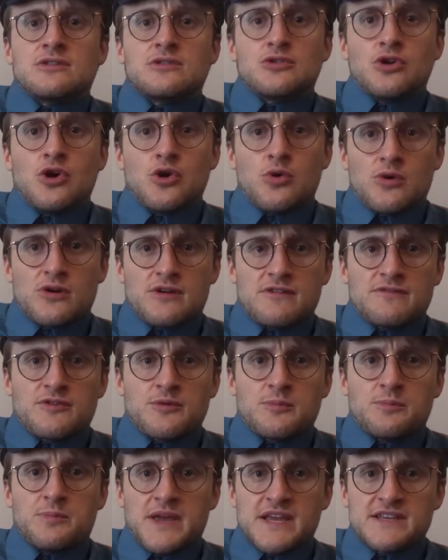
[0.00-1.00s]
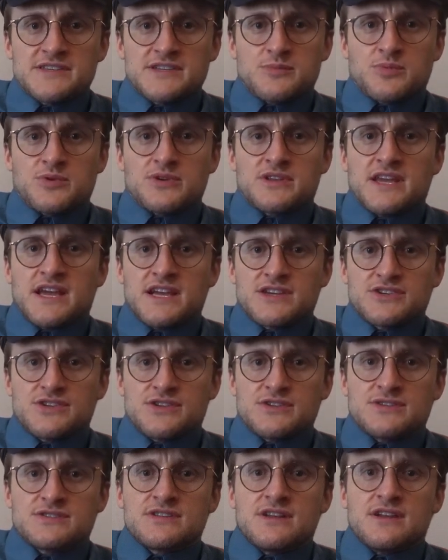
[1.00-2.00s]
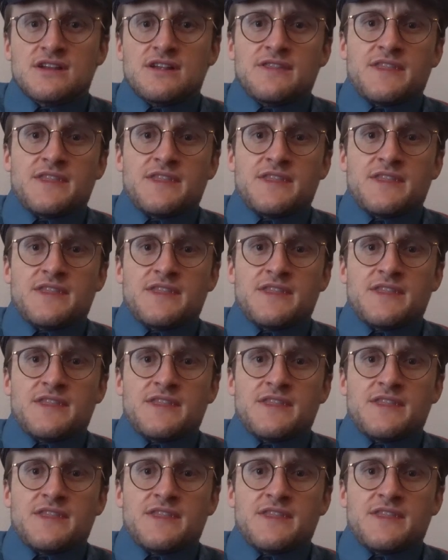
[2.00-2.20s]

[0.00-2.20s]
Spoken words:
lower for basic protections